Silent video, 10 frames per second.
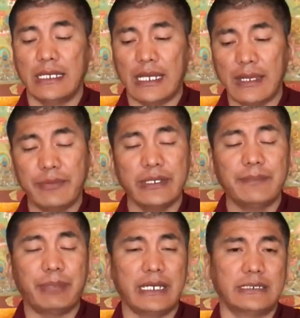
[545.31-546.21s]
every
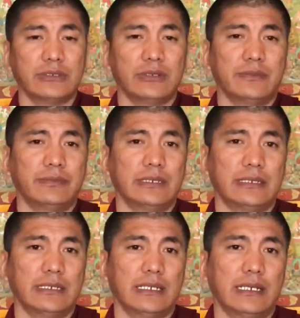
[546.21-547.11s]
part of
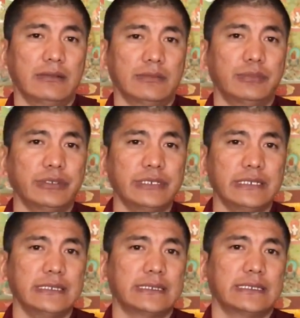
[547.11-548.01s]
our
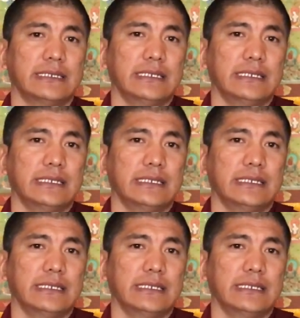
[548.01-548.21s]
bodies,